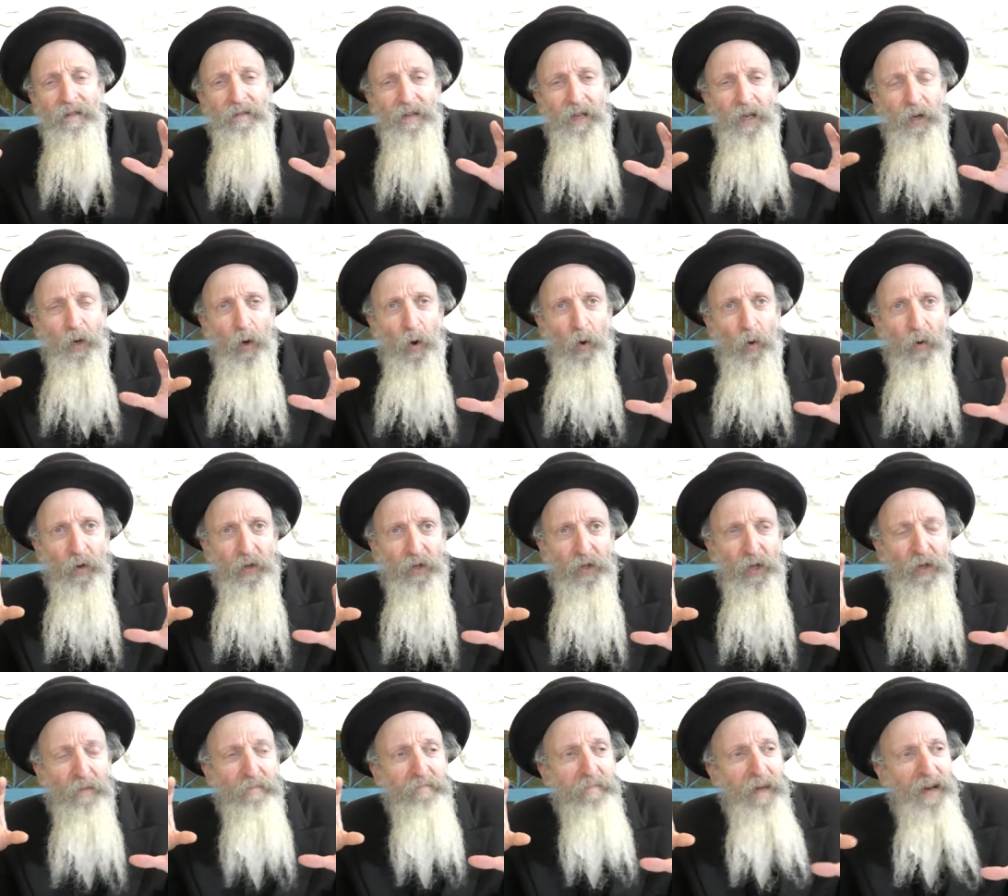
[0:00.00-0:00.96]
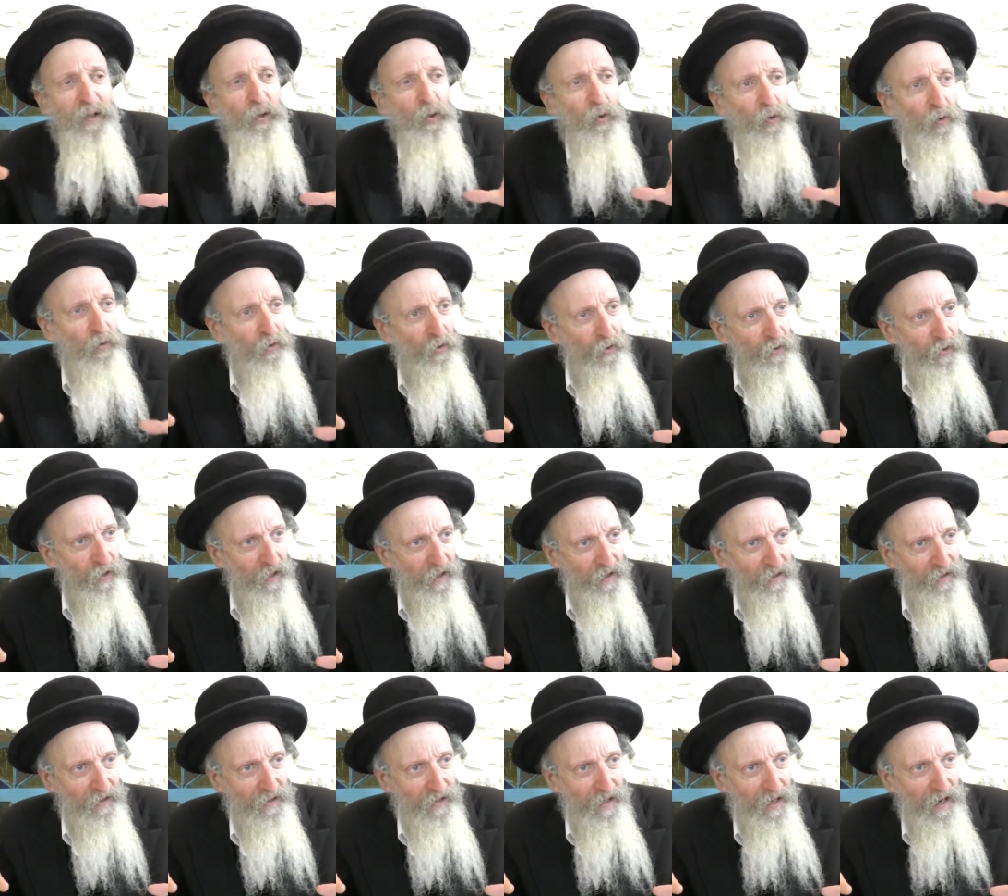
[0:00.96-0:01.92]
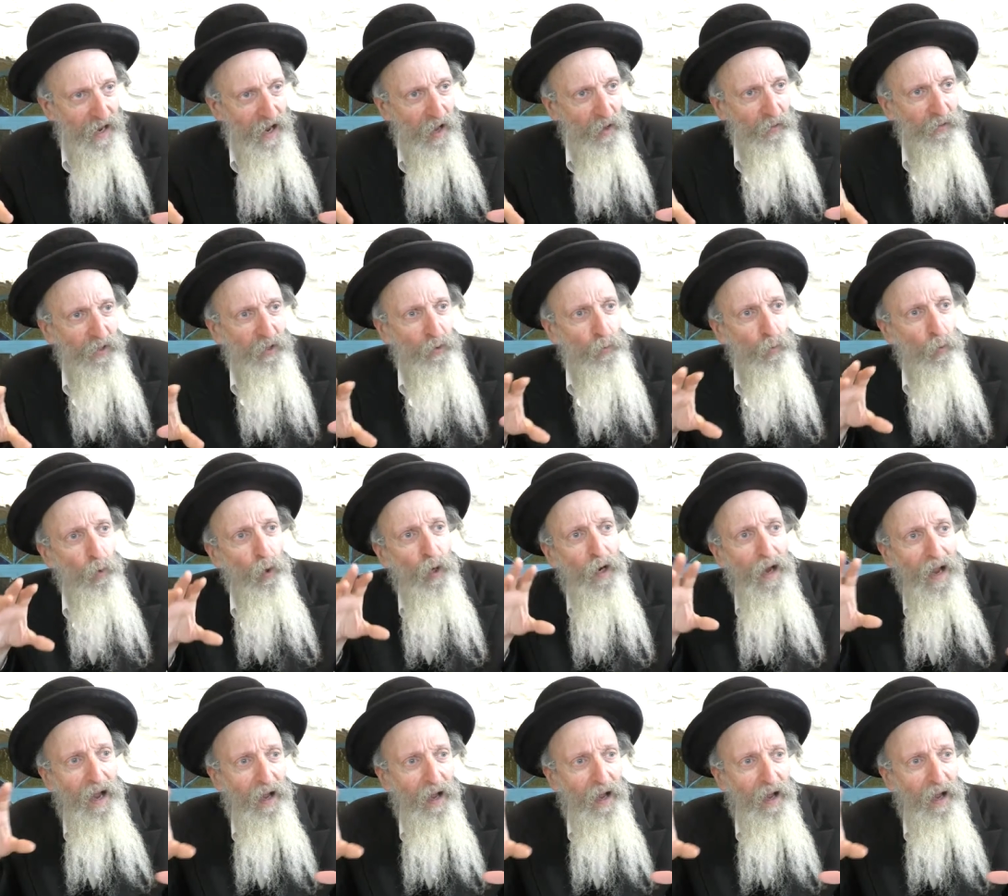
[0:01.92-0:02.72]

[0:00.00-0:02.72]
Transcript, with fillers: you know geometrical things and how things work